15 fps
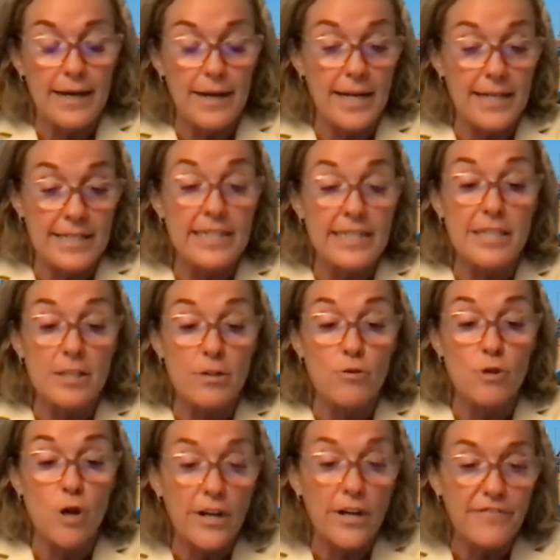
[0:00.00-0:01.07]
a CT
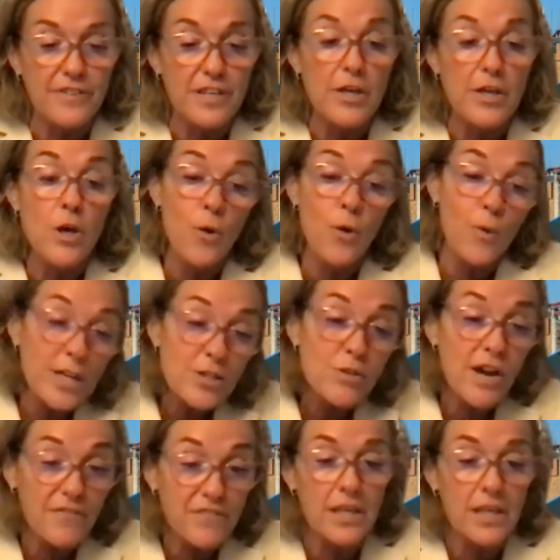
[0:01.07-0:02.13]
urography. Once you
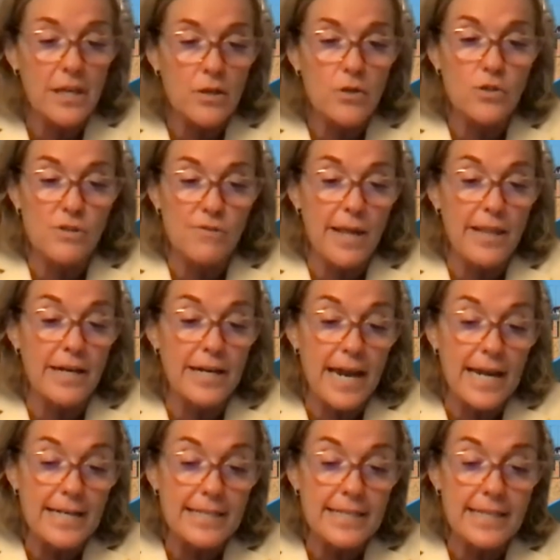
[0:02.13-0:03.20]
have diagnosed a bladder
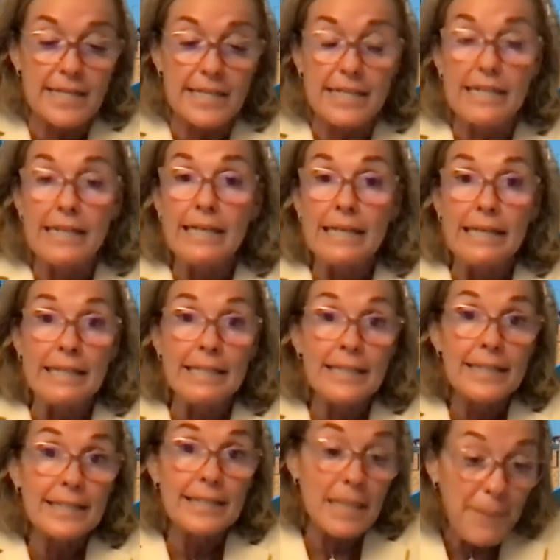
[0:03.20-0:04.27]
cancer,
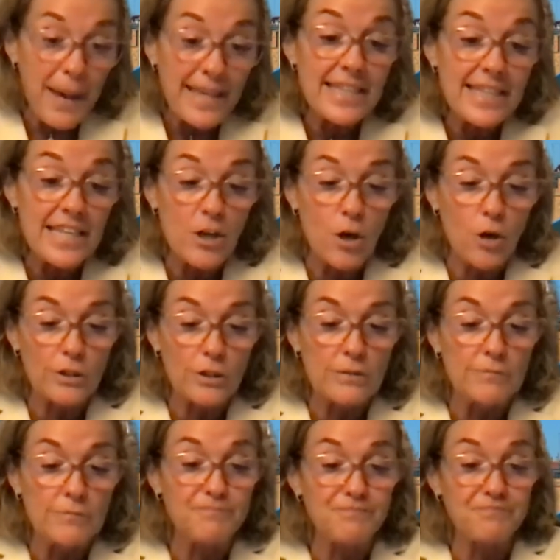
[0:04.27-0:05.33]
depending
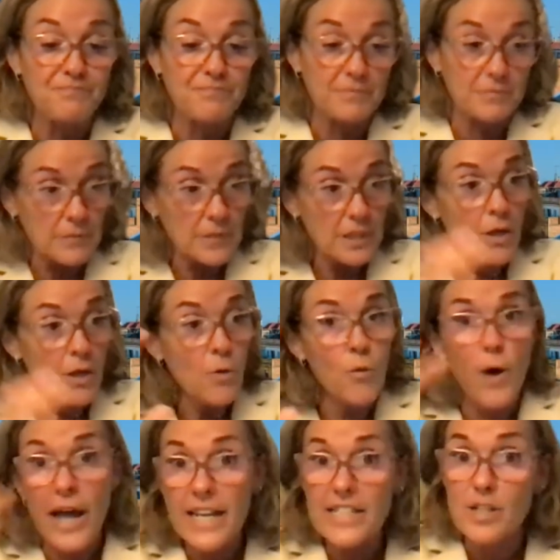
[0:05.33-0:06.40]
on
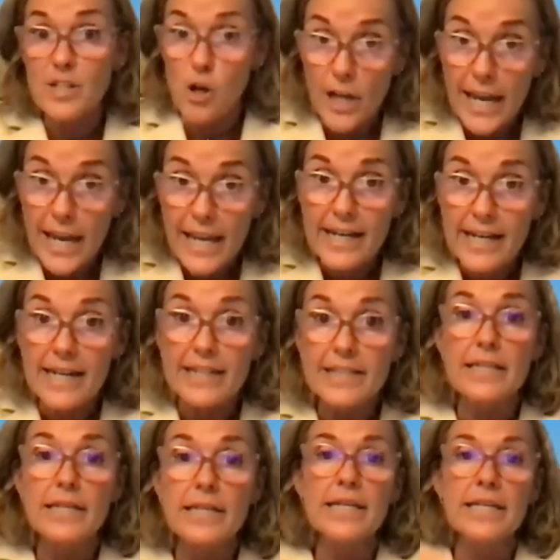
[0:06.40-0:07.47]
where it's
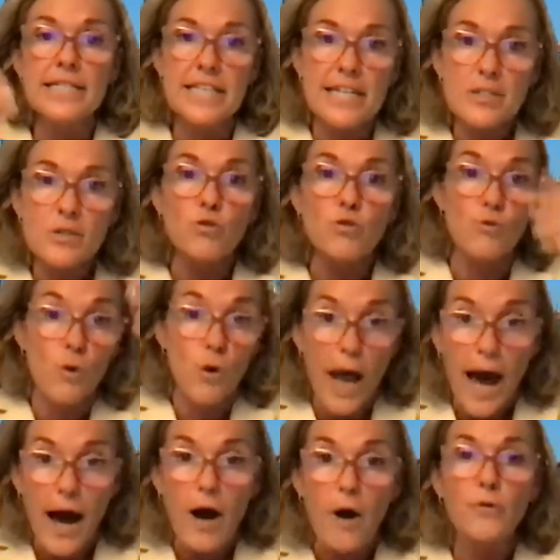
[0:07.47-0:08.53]
located, just to rule
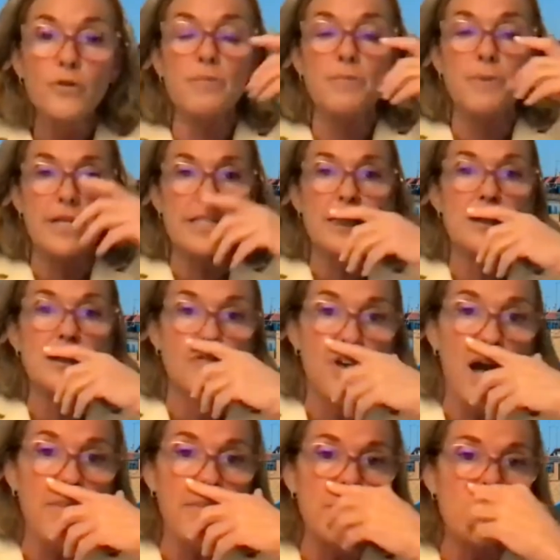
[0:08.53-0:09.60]
out the presence of
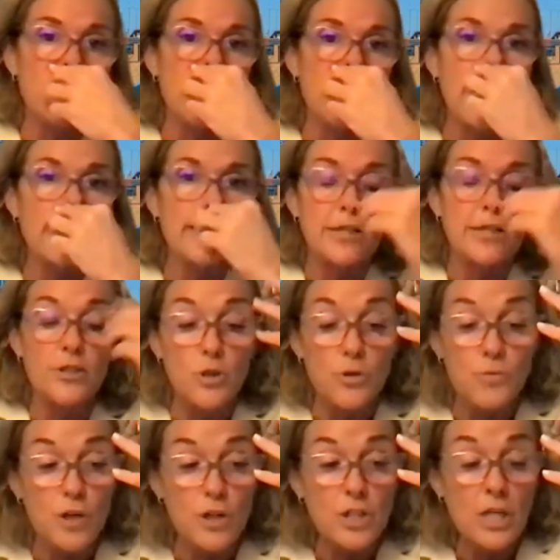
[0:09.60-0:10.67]
upper urinary tract
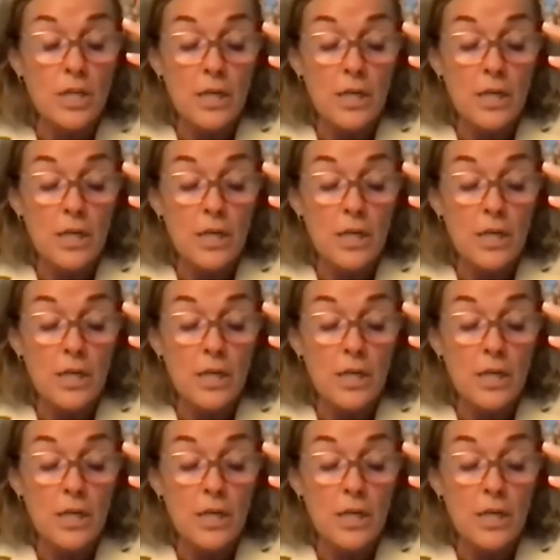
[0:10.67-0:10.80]
tumors.